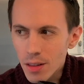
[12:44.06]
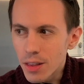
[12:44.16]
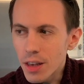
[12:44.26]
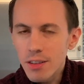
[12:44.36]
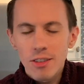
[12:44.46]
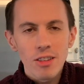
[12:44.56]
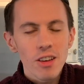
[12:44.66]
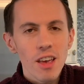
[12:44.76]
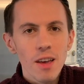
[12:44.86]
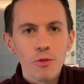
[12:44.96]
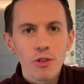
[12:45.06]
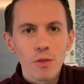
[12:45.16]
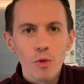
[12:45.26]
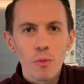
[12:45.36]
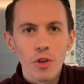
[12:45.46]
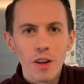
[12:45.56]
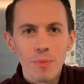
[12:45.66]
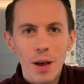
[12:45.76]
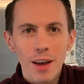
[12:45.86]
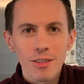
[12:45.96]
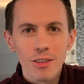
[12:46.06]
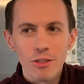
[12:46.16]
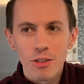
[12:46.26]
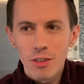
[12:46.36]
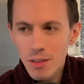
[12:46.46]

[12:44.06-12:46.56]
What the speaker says: this is the cave scene from Flight of Passage.